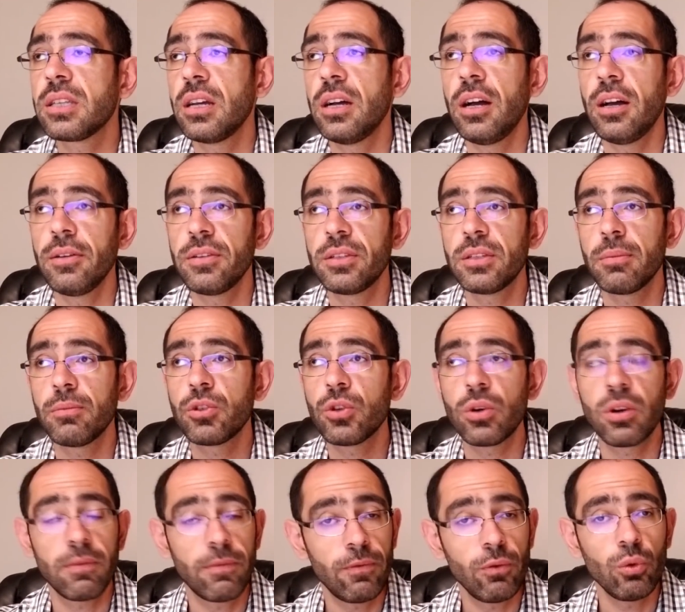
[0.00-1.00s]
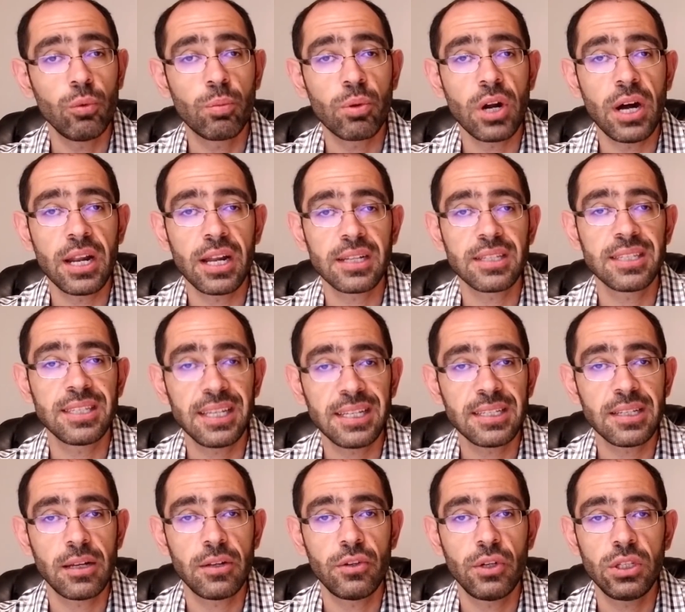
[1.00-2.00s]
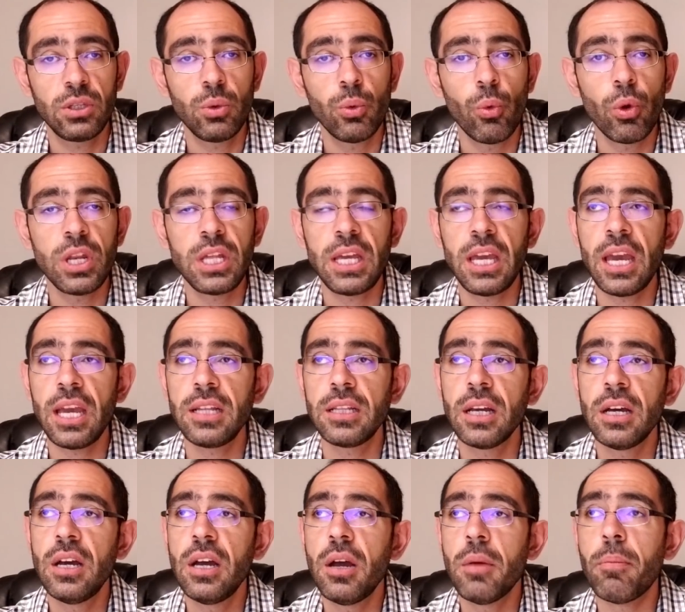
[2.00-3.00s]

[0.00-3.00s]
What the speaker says: some sort of food products, 628